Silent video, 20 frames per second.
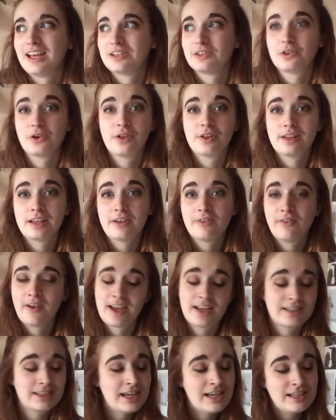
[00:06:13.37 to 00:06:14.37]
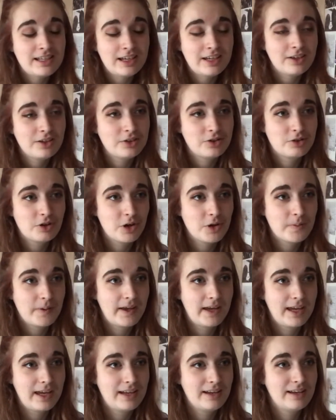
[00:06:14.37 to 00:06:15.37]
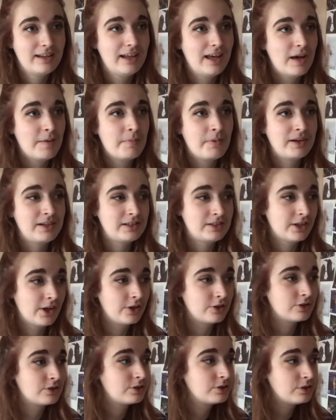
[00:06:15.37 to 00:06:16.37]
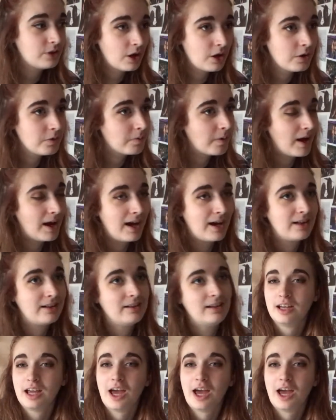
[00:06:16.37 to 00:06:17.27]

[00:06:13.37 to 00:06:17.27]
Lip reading: got the fake dating trope in, but it's done so well.